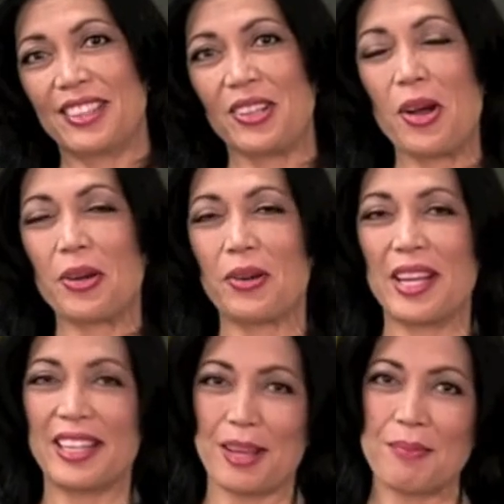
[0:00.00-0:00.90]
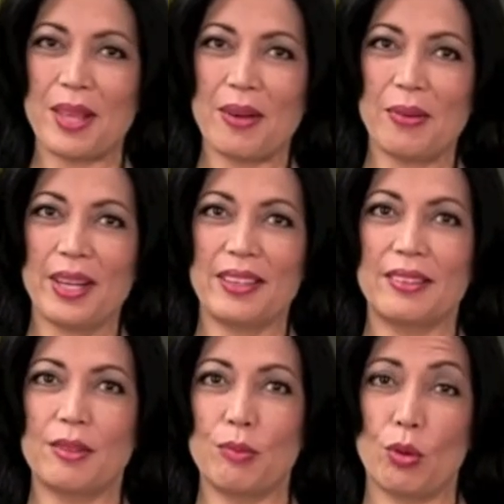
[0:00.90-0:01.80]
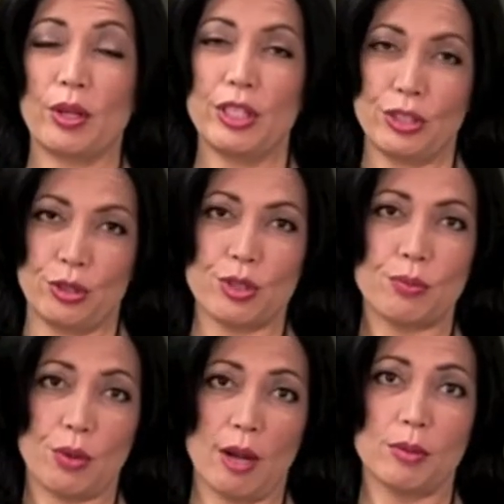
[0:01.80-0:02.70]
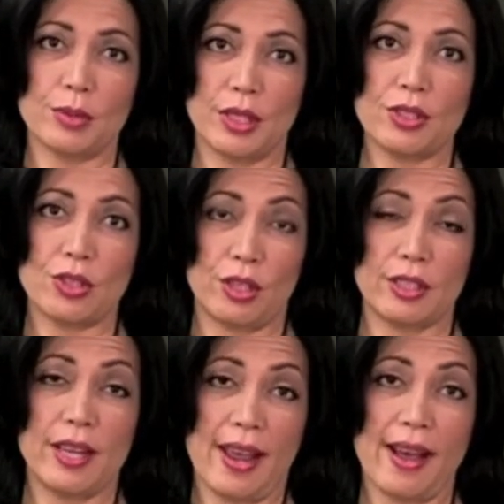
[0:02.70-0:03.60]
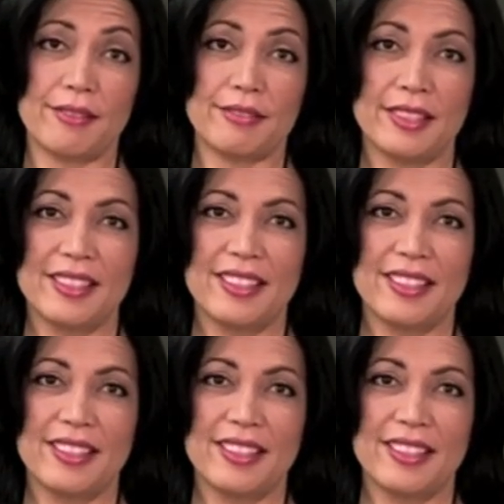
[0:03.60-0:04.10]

the longer I kept that weight, the more issues and problems I started to have.